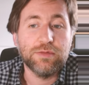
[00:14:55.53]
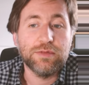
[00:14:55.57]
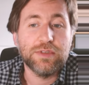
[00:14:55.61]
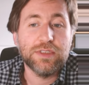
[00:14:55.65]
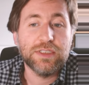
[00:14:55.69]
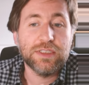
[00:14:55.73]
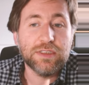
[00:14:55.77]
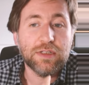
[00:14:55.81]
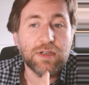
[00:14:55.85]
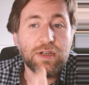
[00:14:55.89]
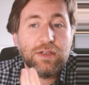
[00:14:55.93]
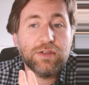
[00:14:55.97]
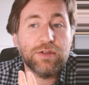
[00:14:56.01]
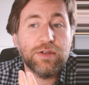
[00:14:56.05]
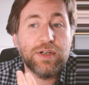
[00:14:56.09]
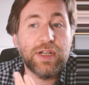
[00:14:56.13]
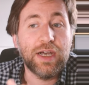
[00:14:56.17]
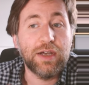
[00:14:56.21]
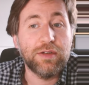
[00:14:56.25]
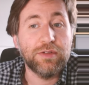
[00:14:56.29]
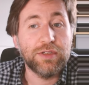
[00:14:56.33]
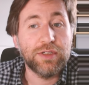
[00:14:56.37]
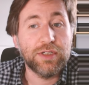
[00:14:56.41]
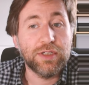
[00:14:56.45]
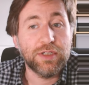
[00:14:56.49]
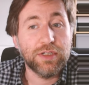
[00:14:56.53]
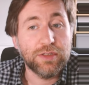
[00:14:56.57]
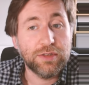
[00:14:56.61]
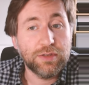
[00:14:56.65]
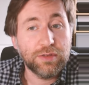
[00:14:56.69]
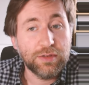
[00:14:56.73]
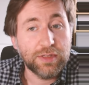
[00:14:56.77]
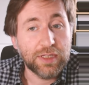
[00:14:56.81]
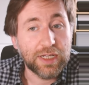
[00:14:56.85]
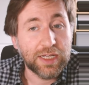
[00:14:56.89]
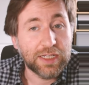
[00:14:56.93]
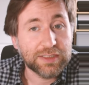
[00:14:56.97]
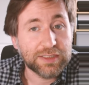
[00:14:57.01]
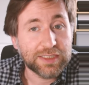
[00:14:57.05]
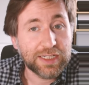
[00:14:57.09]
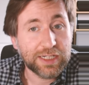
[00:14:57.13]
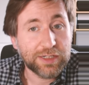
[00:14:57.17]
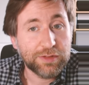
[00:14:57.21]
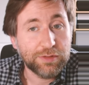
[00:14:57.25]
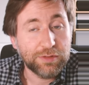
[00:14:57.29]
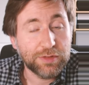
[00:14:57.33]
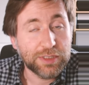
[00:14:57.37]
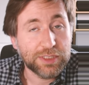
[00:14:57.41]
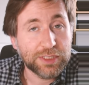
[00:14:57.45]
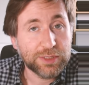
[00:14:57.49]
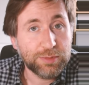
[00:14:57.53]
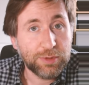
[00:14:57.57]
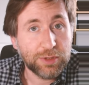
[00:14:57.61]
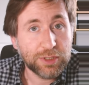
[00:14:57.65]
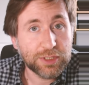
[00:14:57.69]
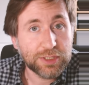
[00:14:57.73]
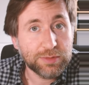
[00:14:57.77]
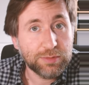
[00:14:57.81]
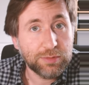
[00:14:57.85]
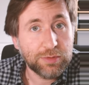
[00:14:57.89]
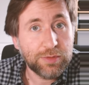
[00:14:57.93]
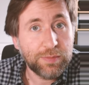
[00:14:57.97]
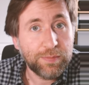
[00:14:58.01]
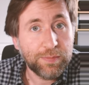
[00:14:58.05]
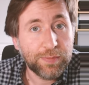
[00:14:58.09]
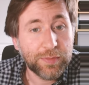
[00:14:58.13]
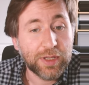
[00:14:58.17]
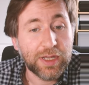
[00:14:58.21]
decide on how you're going to do that as accurately as possible.